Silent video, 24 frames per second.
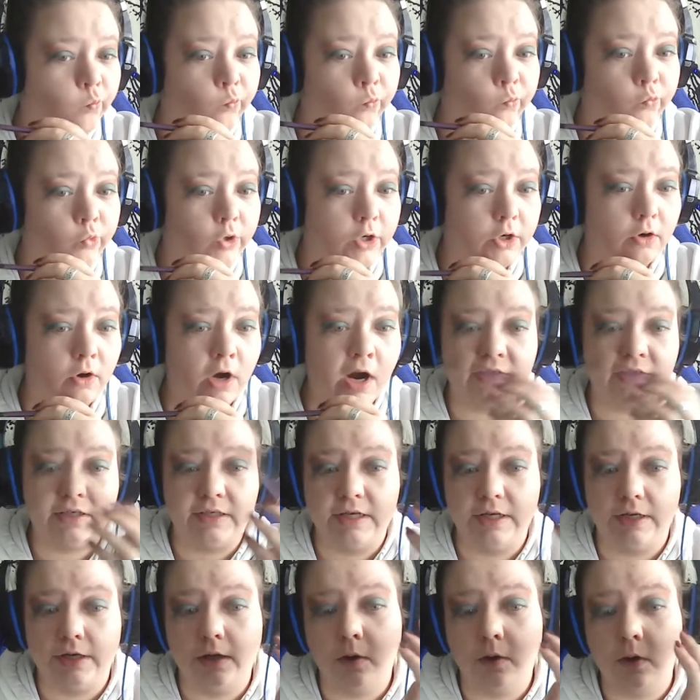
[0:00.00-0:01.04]
You don't have to
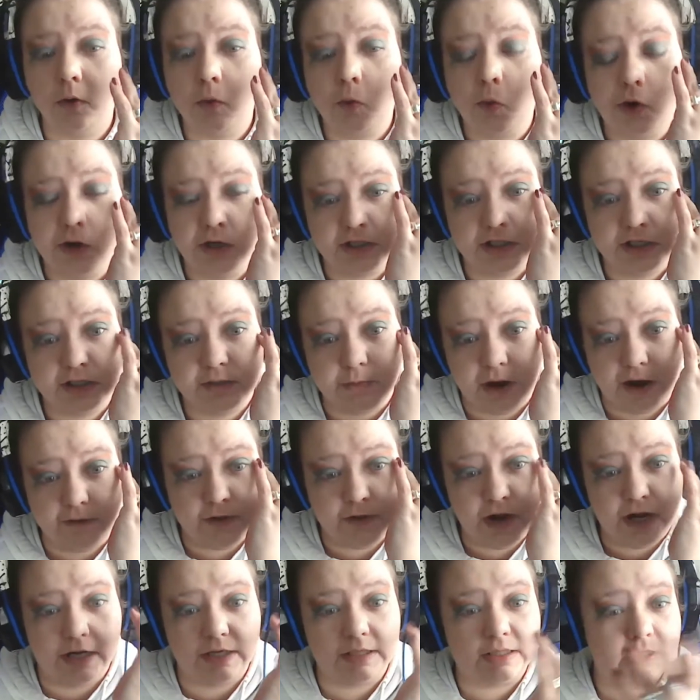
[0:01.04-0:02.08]
dig it, because it's my
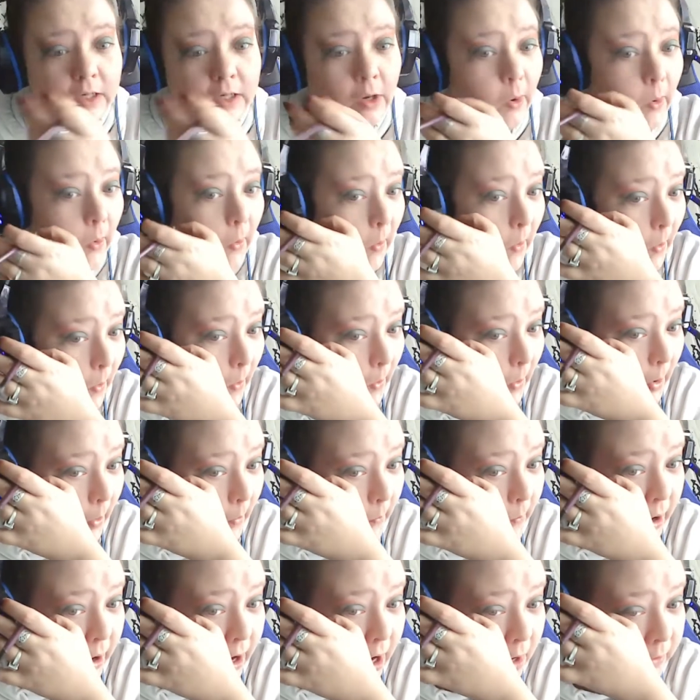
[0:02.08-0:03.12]
face.
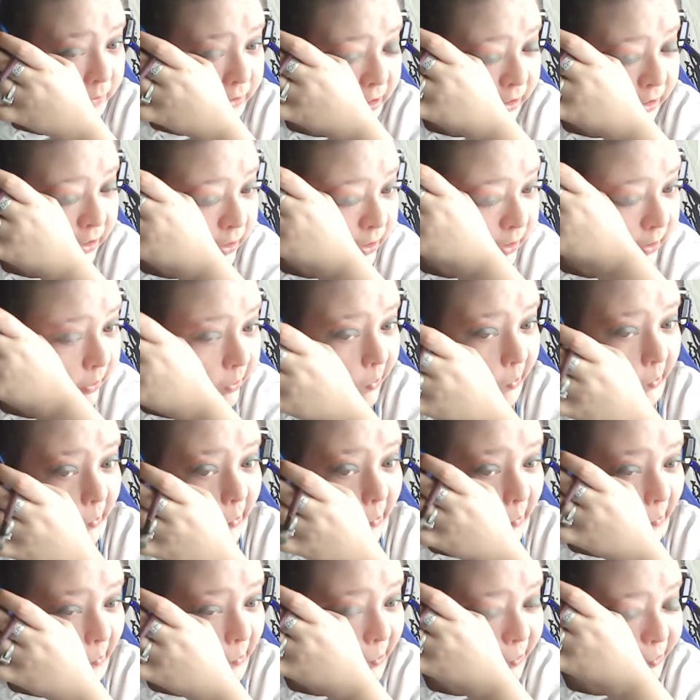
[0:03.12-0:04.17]
But I'm digging it.
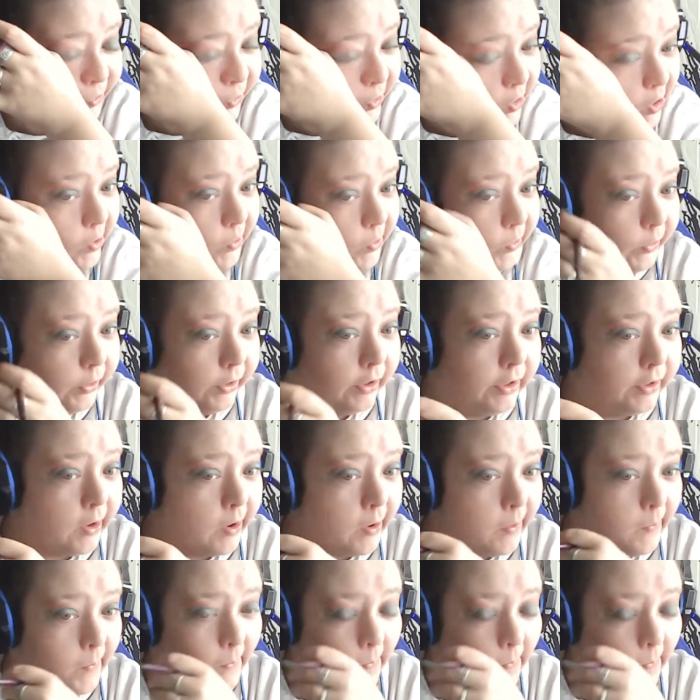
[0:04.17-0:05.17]
So, you know.